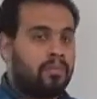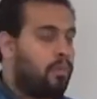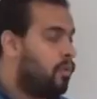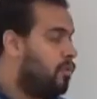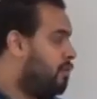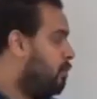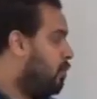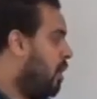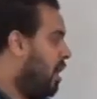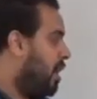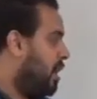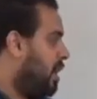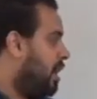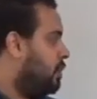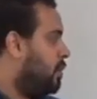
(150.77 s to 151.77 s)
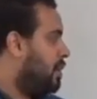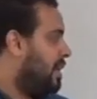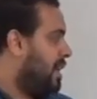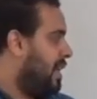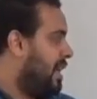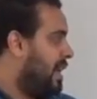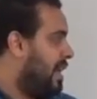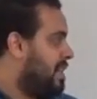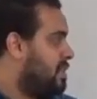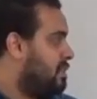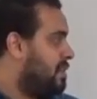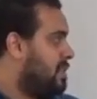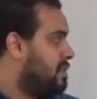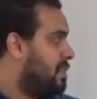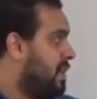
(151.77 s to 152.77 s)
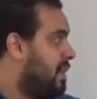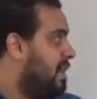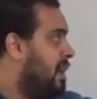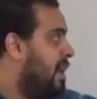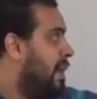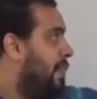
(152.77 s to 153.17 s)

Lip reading: of y equal ax plus b,